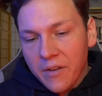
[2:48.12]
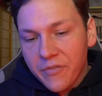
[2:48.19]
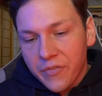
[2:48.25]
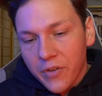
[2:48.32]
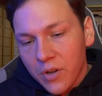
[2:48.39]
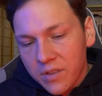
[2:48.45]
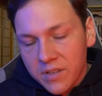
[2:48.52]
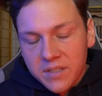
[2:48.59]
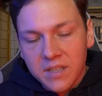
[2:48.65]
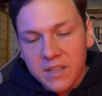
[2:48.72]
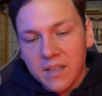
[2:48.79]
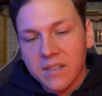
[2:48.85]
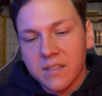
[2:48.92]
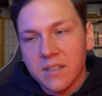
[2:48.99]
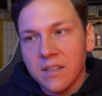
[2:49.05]
And further to
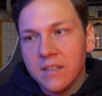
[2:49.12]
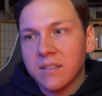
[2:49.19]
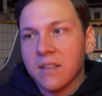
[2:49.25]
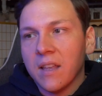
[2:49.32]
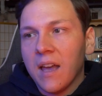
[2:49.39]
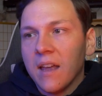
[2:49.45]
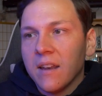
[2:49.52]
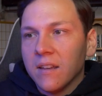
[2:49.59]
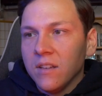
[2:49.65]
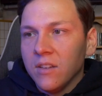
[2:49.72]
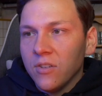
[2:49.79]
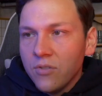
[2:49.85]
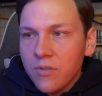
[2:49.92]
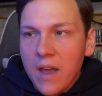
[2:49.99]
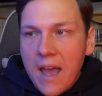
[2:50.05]
this is that
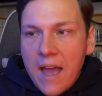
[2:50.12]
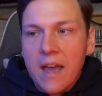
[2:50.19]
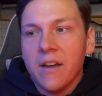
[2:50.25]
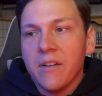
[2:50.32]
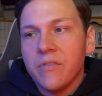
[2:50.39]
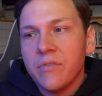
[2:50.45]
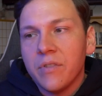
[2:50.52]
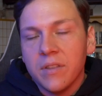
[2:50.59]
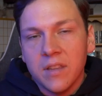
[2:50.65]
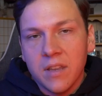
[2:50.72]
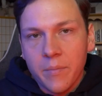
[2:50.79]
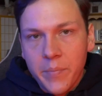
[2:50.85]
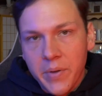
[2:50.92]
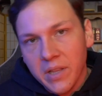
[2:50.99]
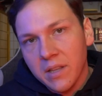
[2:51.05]
you have
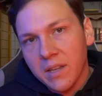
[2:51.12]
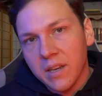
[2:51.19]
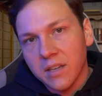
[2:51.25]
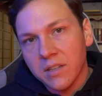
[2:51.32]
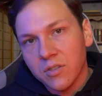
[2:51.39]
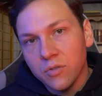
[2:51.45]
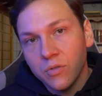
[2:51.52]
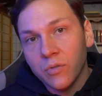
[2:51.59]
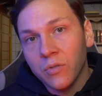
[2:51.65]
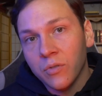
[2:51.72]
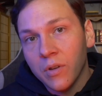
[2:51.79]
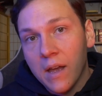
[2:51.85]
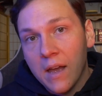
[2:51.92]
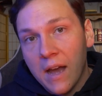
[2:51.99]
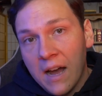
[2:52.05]
the ability
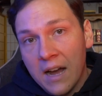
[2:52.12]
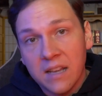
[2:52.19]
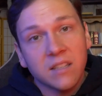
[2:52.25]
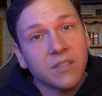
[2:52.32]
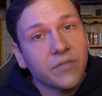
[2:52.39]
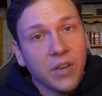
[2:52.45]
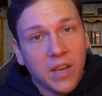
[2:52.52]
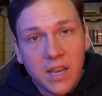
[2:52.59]
to ask for